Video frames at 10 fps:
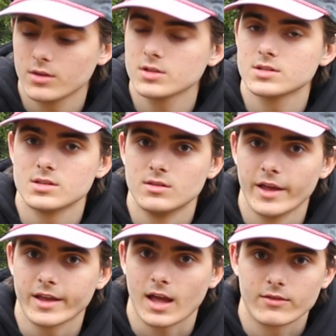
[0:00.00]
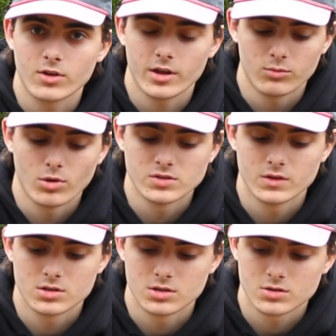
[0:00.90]
This is like, I've caught the most
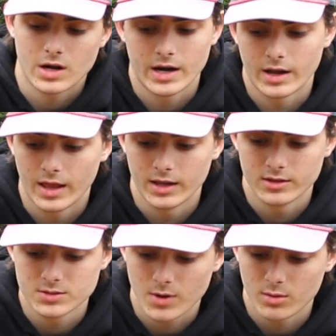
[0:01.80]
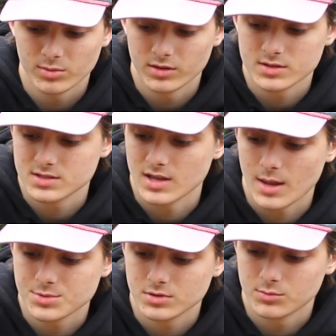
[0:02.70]
fish on this rod out of any of these probably. This is
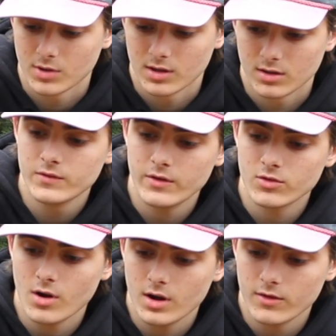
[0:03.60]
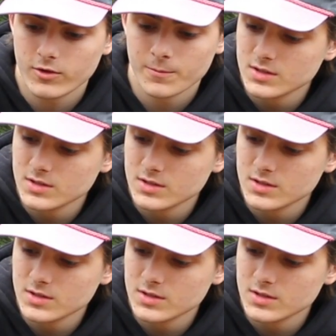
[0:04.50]
absolutely my favorite rod ever.